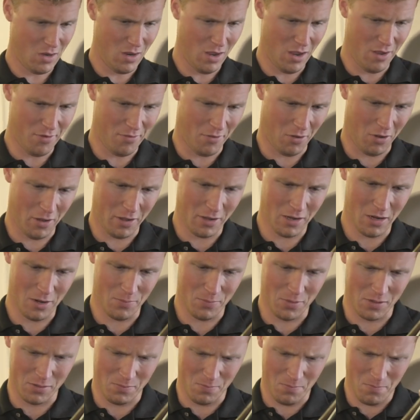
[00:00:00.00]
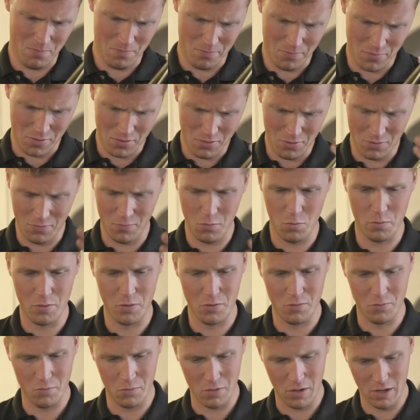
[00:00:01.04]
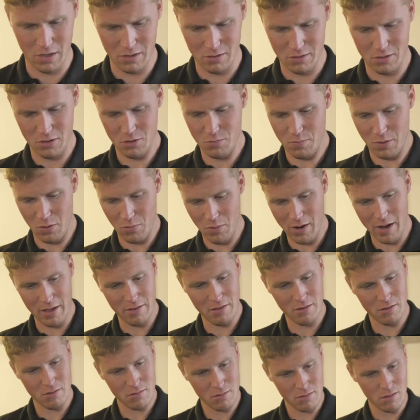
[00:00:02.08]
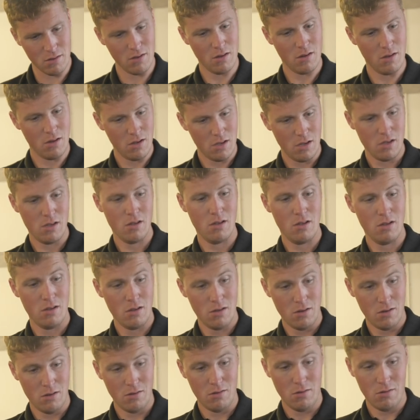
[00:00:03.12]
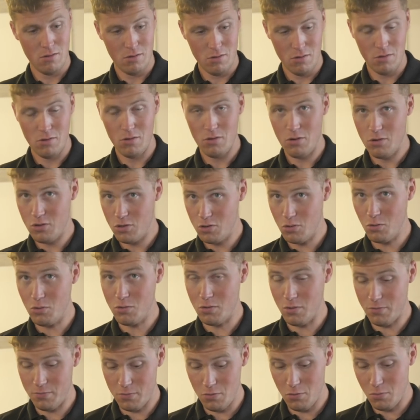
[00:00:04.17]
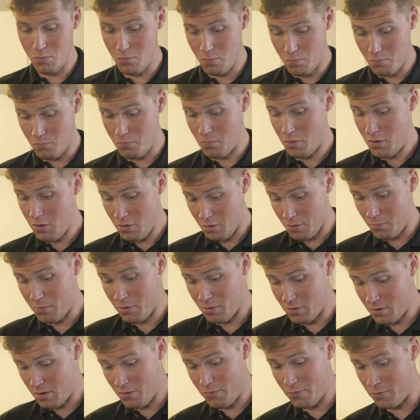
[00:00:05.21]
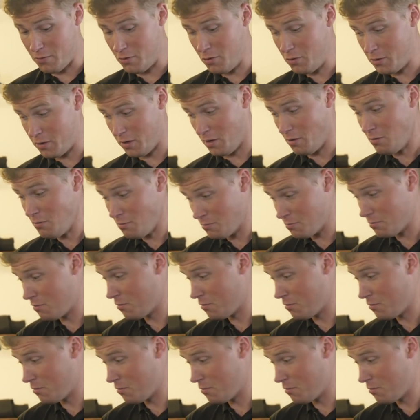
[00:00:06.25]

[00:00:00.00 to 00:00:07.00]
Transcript: if eyeing up this beautiful, beautiful gun, just beware that short of you being a bit different looking,